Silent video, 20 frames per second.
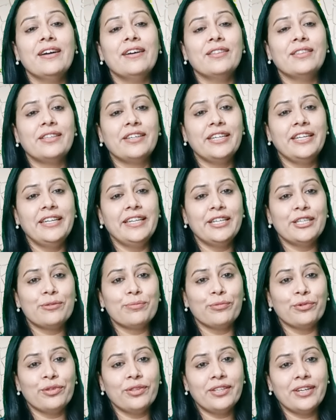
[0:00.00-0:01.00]
3 days
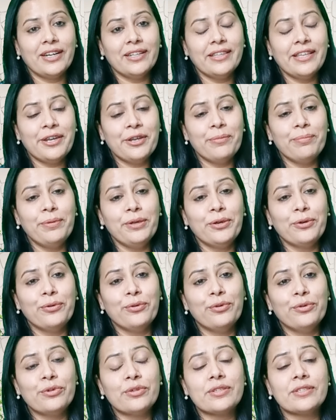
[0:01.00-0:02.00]
Mudra therapy
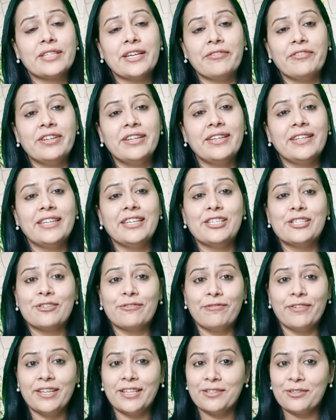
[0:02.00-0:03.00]
course, 7 days
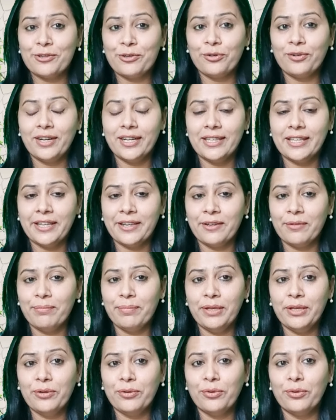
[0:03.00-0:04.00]
face yoga
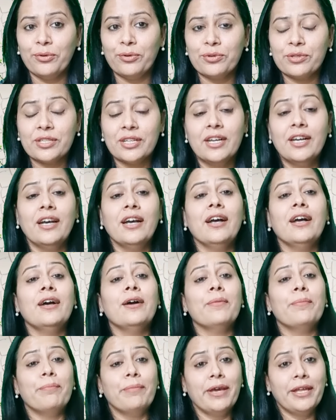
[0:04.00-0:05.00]
therapy course.
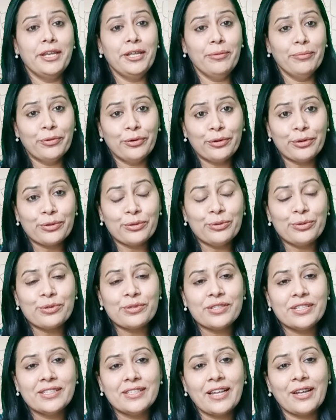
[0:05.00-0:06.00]
Many more
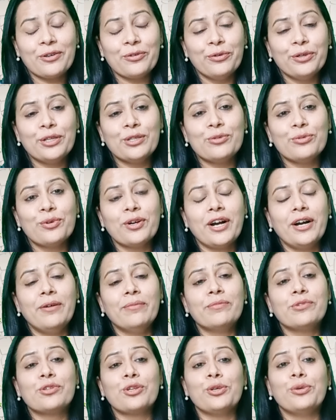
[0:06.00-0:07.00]
courses are going to
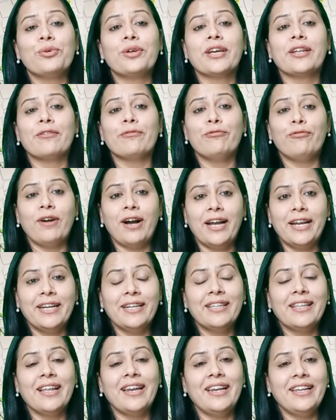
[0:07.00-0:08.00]
come, so you can
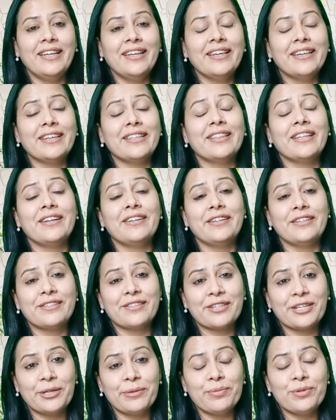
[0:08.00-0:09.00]
find the link in the
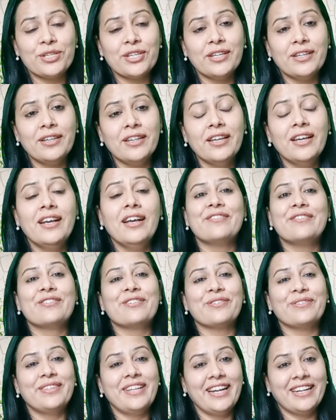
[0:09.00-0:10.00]
description.
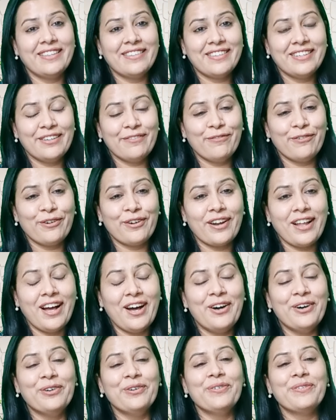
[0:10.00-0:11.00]
So that's it for
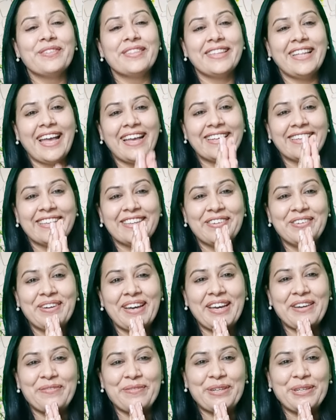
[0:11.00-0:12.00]
now. Thank you
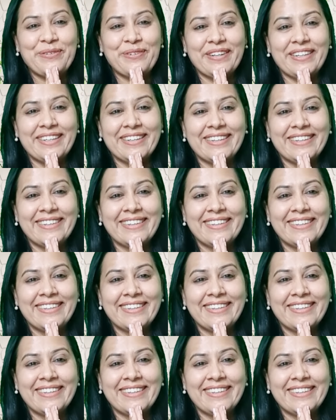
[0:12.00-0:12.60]
everyone.